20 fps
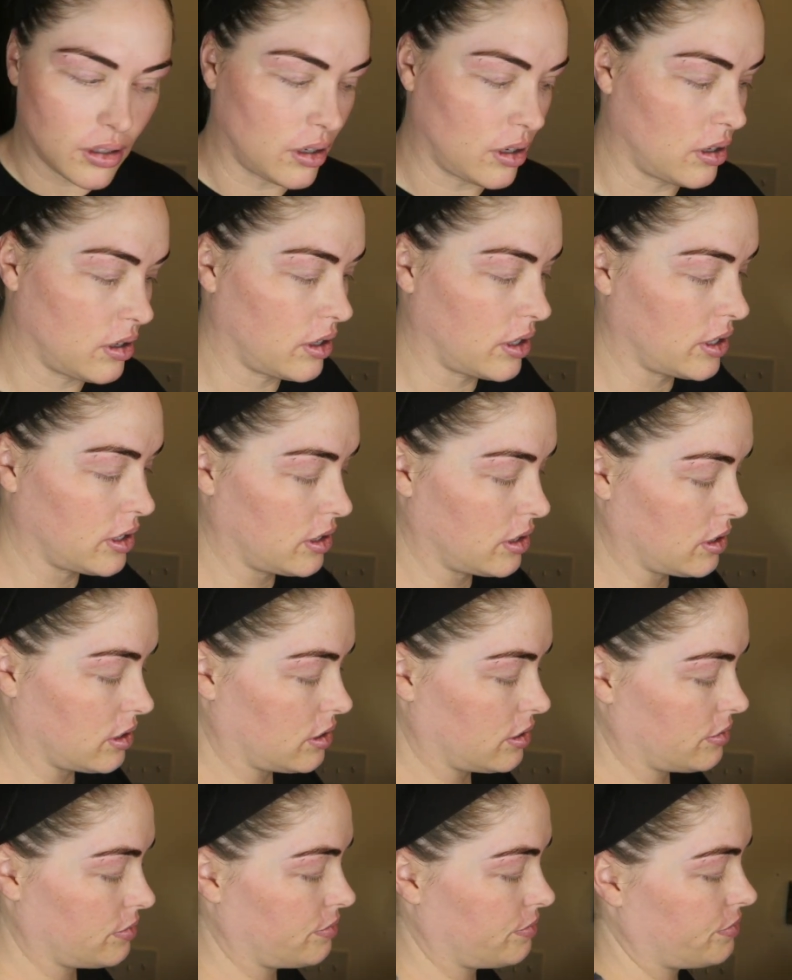All right,
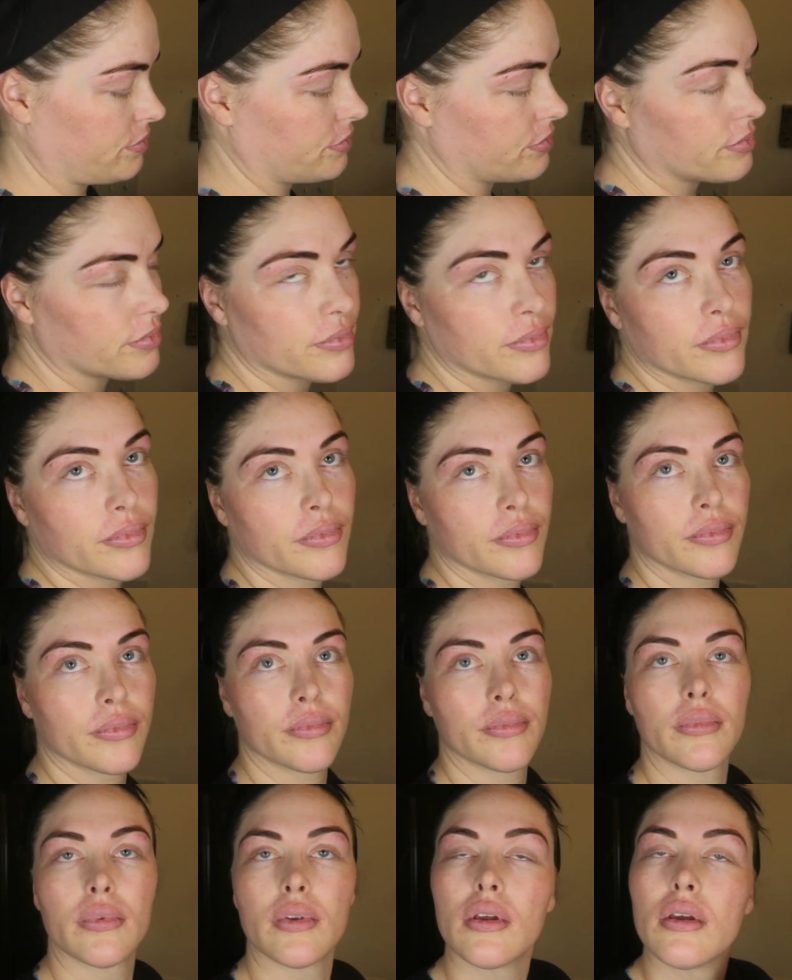y'all.
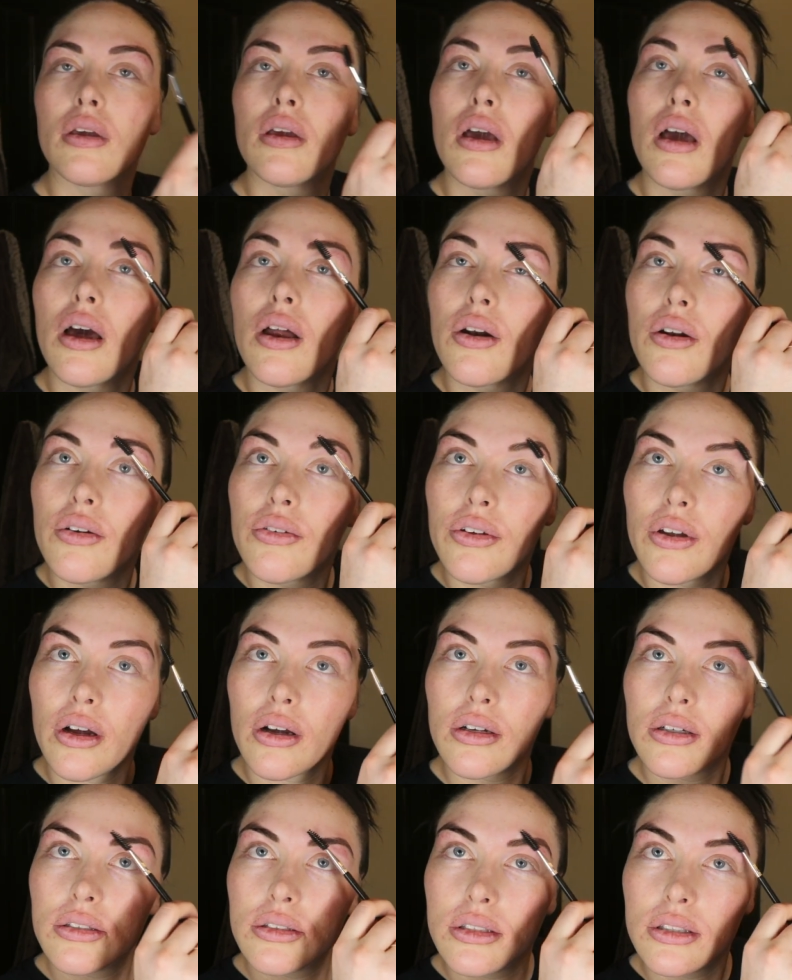I don't know if
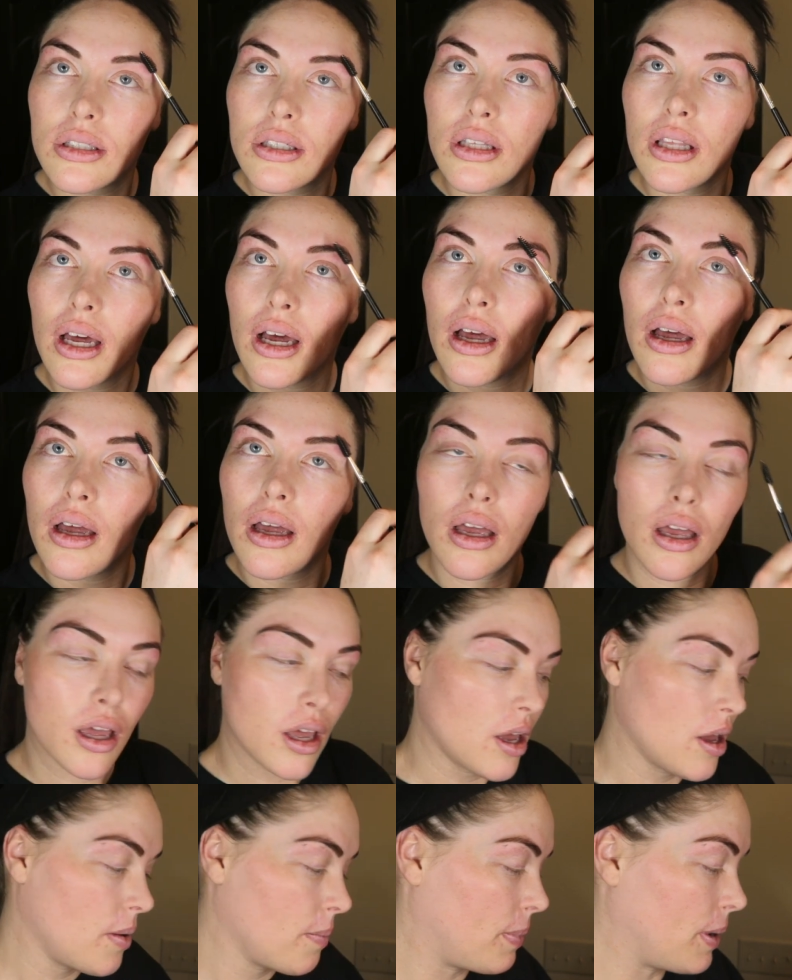y'all could see that,
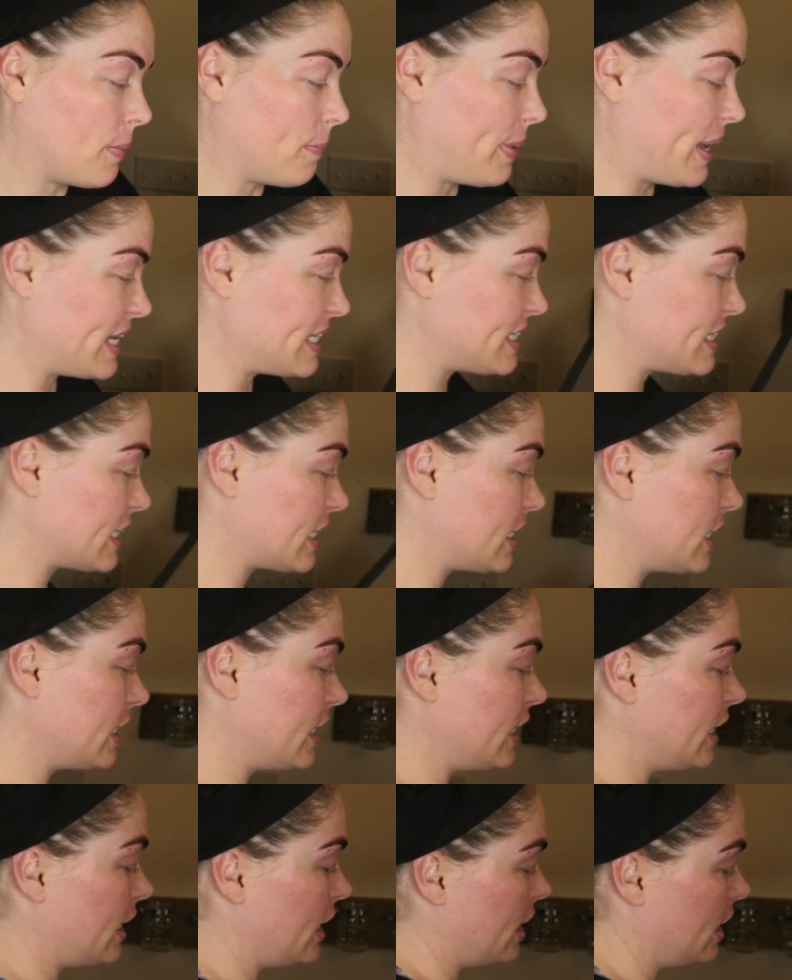but
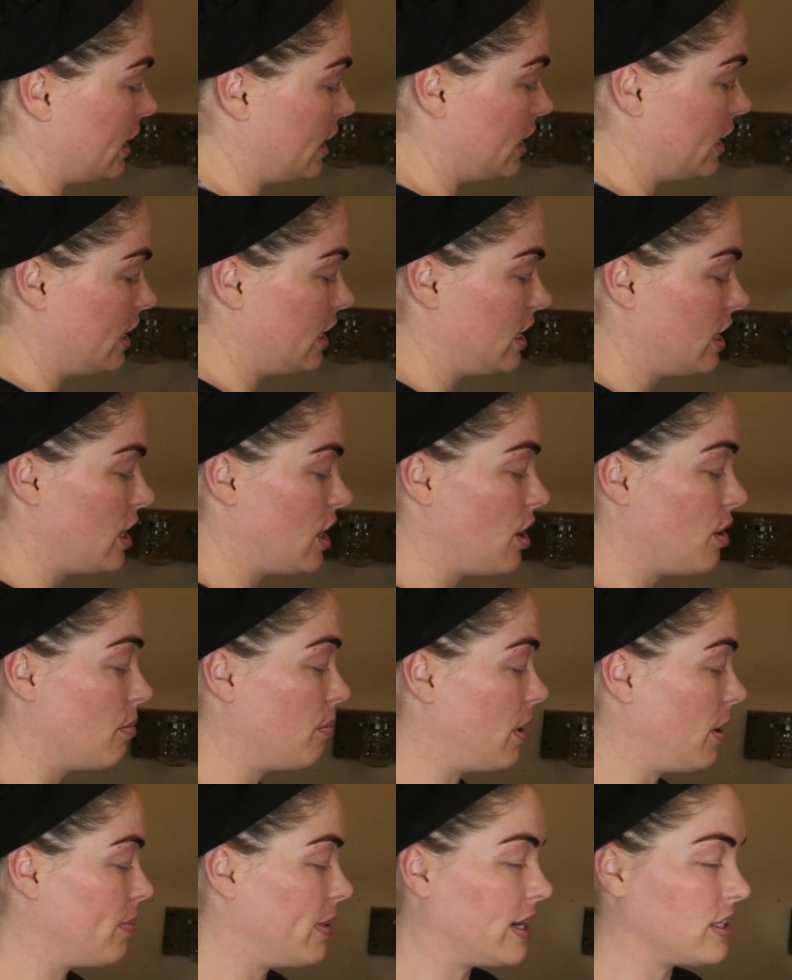basically,
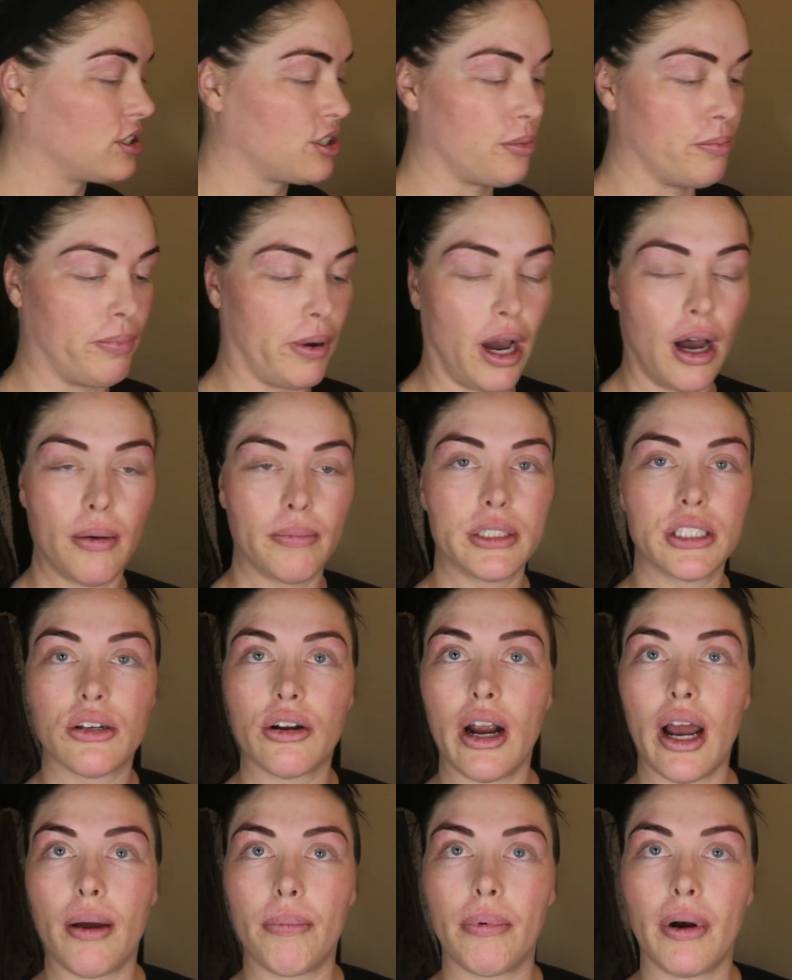my brows are bomb as
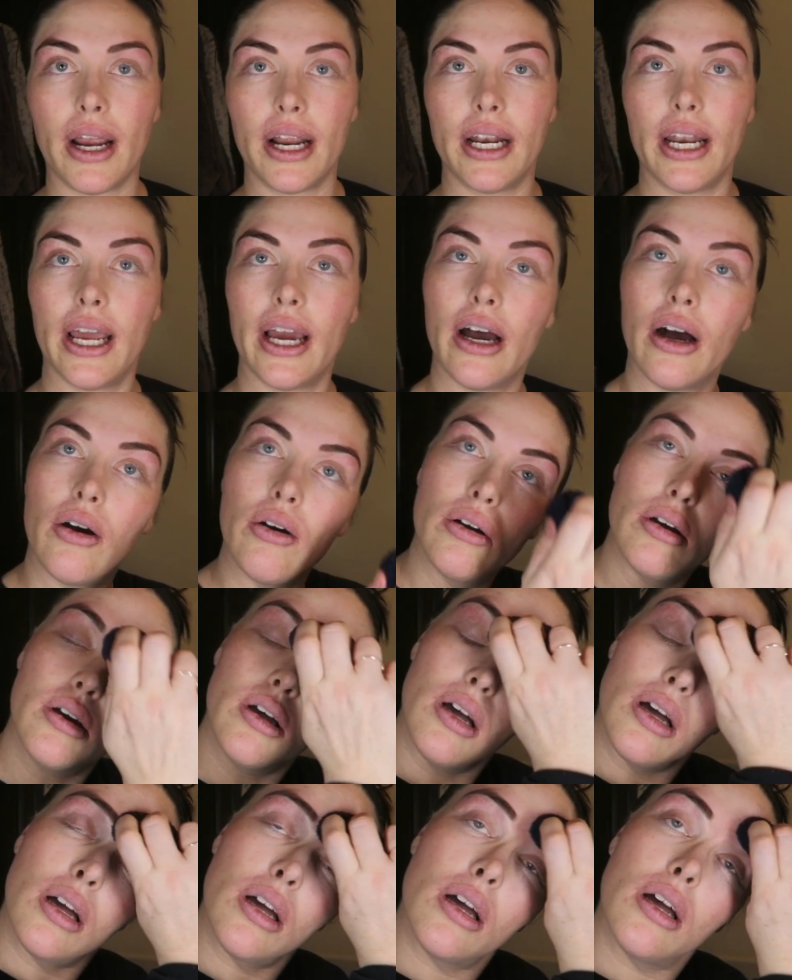crap right now.